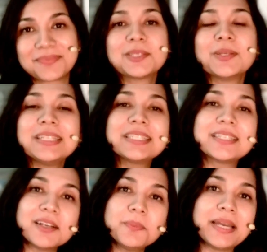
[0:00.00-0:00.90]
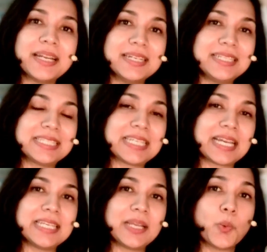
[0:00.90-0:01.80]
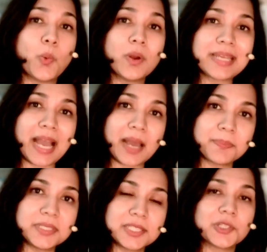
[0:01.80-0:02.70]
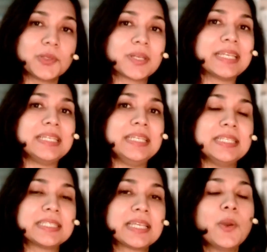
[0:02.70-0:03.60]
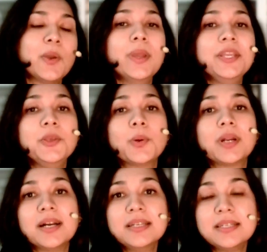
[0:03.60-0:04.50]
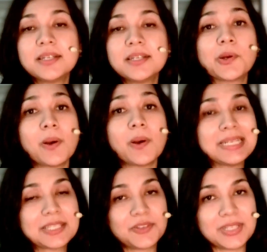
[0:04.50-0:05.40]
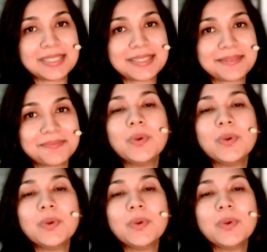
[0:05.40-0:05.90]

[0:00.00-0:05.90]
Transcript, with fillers: So let's start by understanding what happens to your kidneys when you're under chronic stress.